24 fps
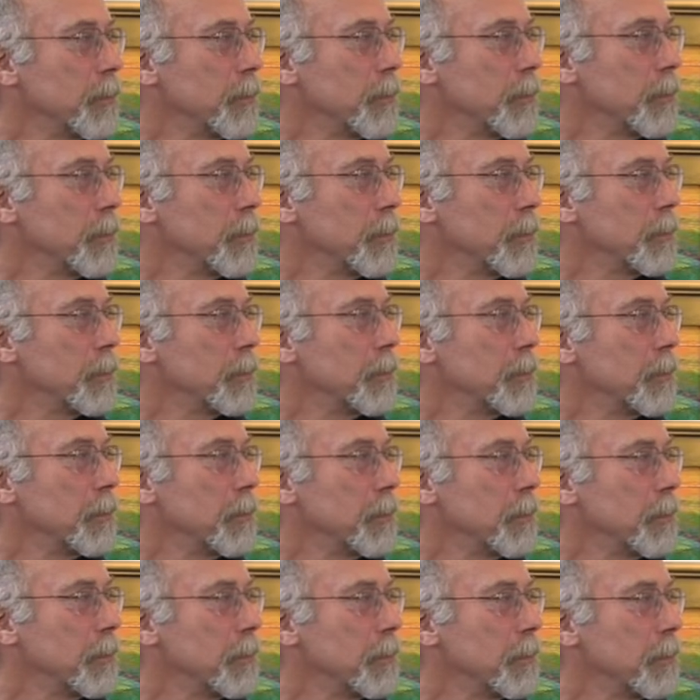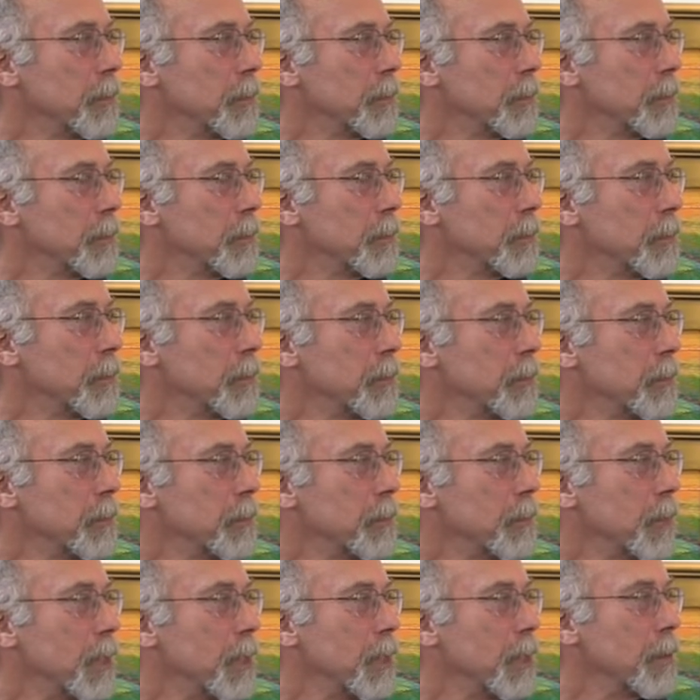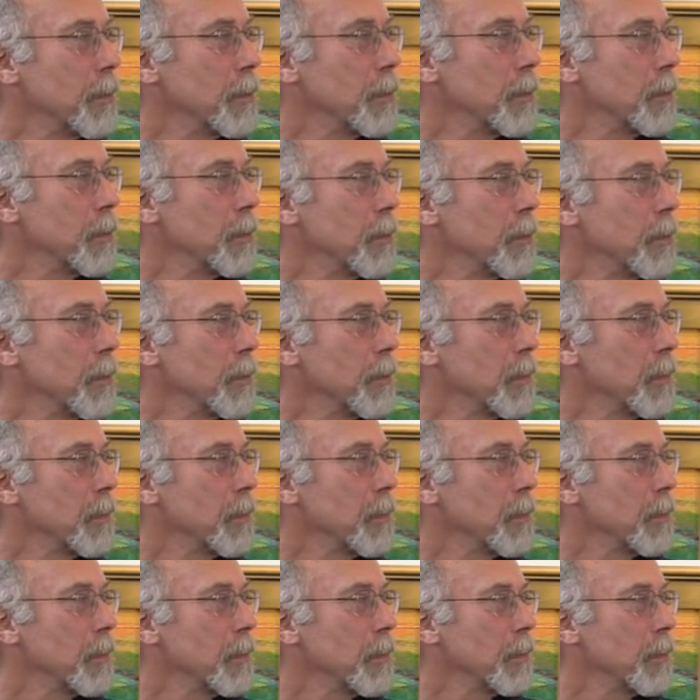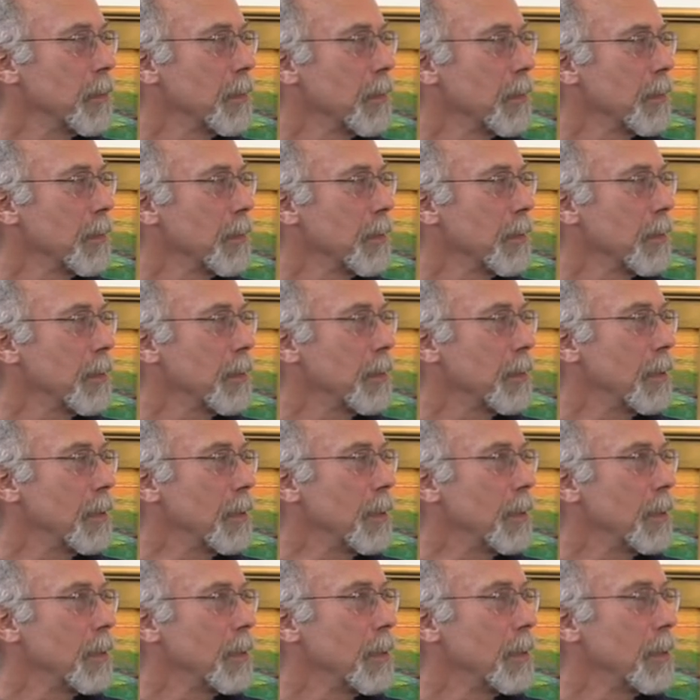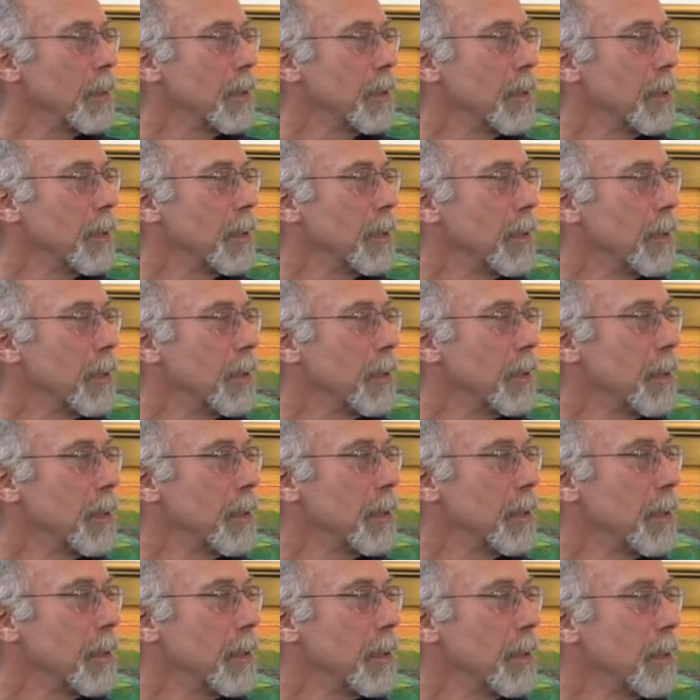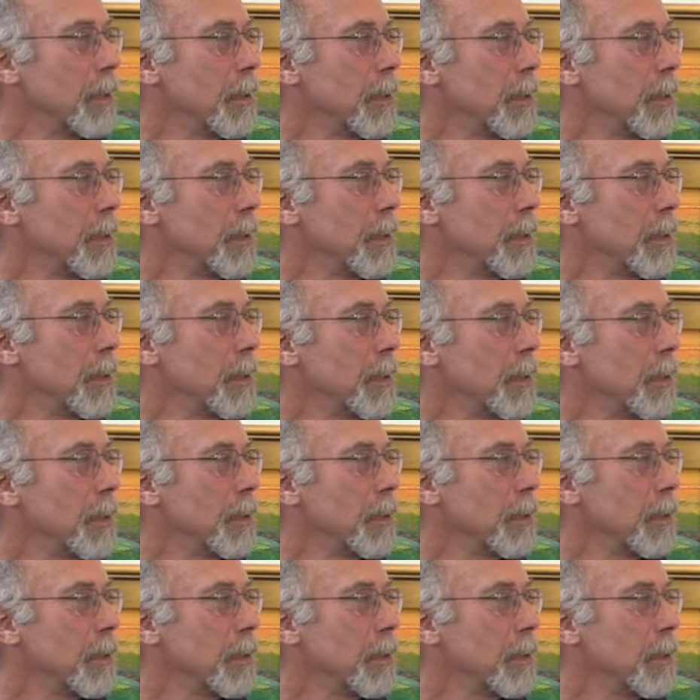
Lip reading: This person isn't speaking.